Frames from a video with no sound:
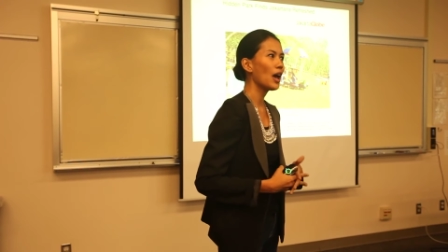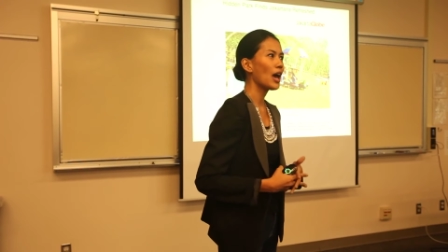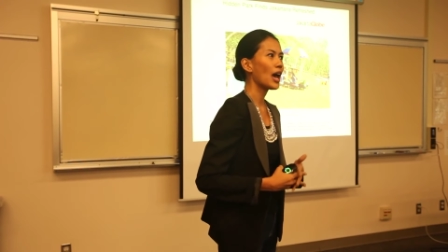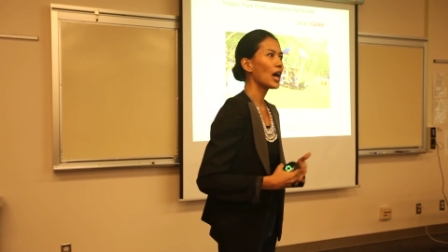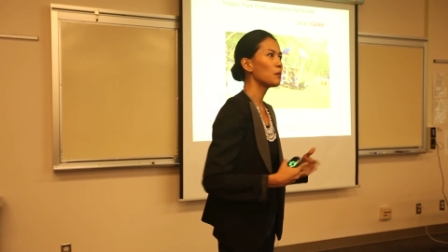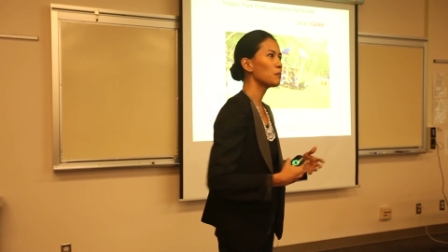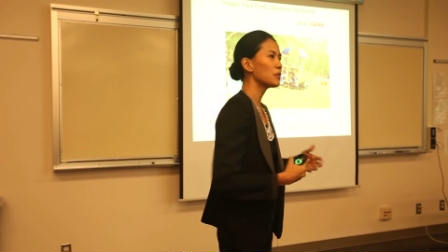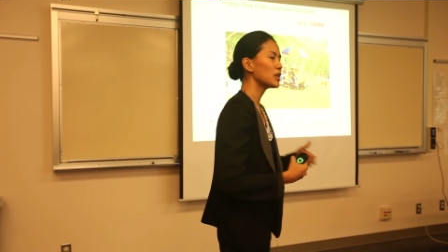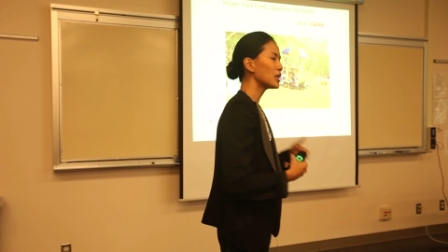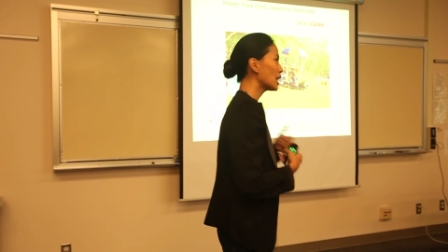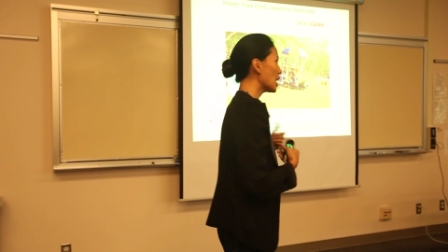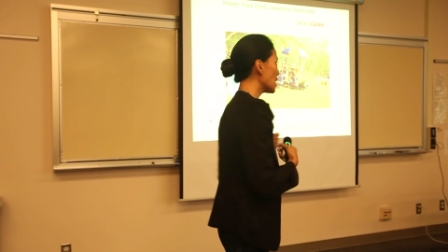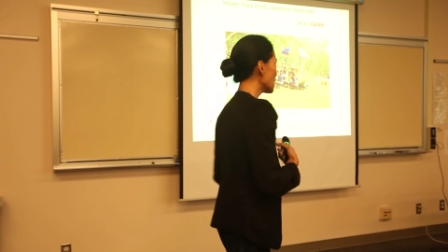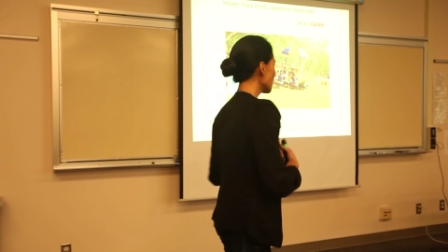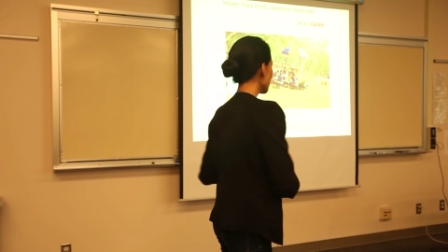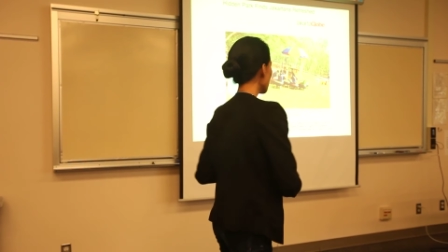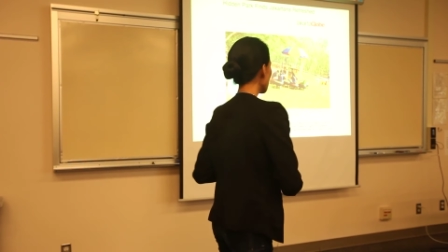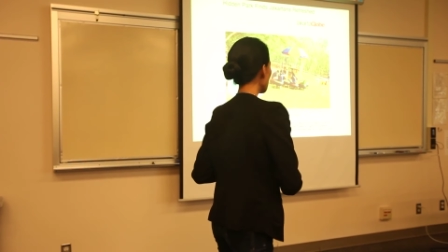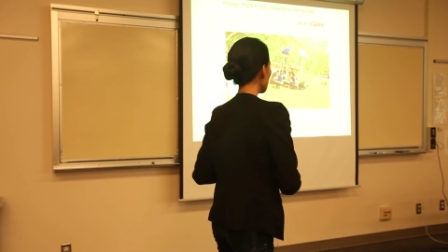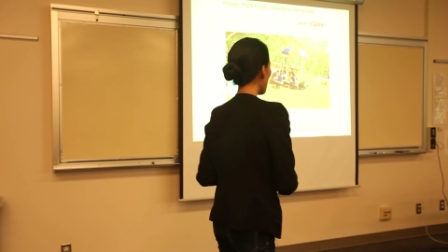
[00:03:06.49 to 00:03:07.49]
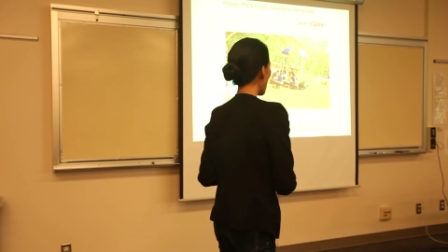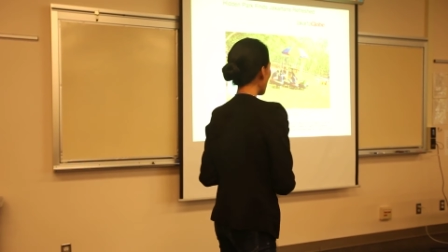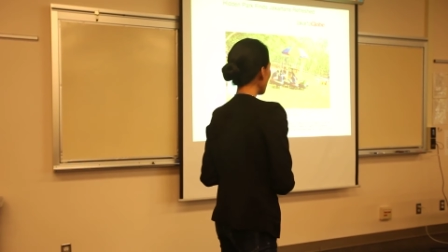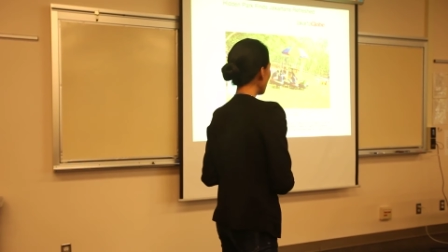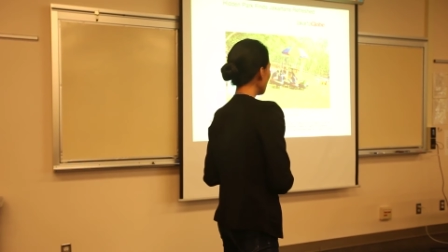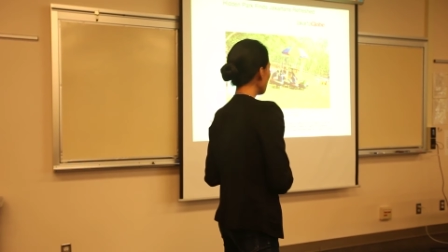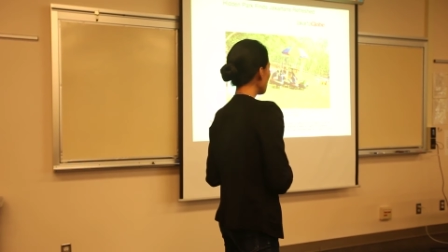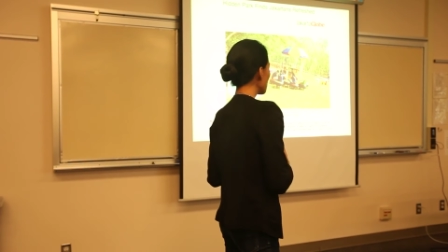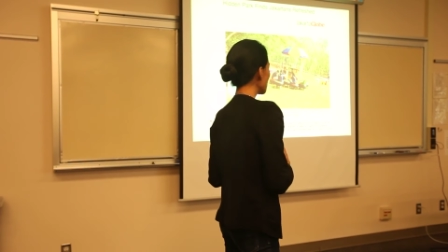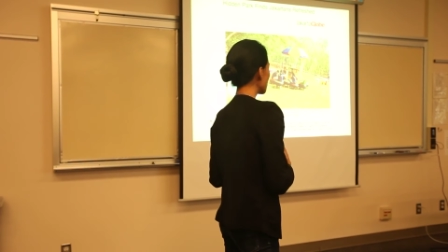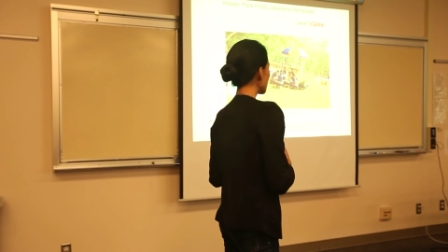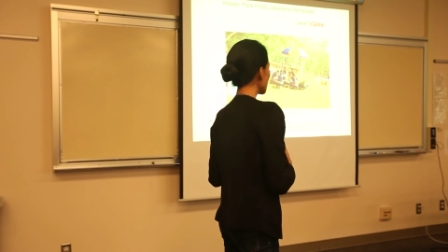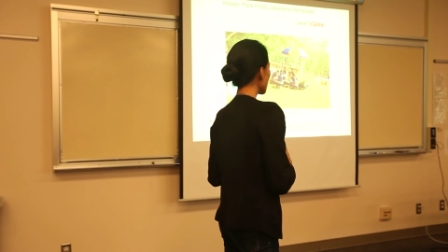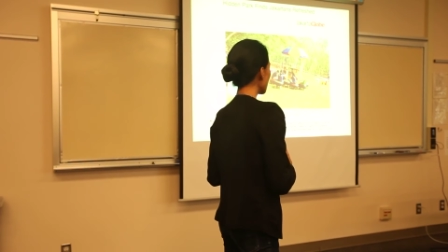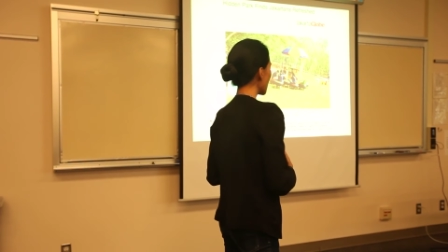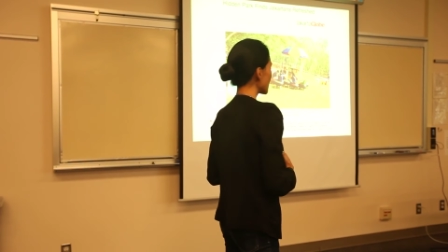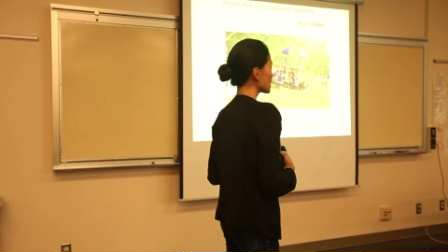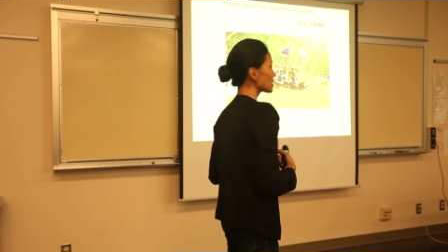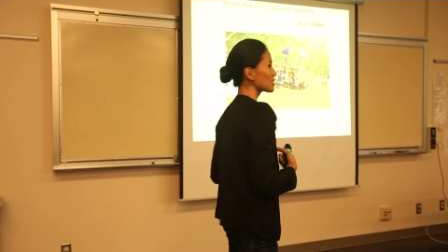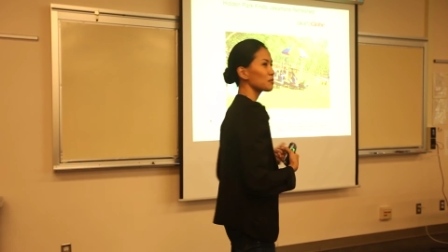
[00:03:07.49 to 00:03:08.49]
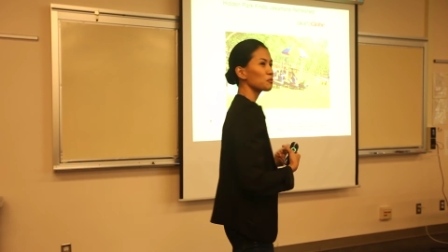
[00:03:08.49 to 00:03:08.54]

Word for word: And because this model was seen as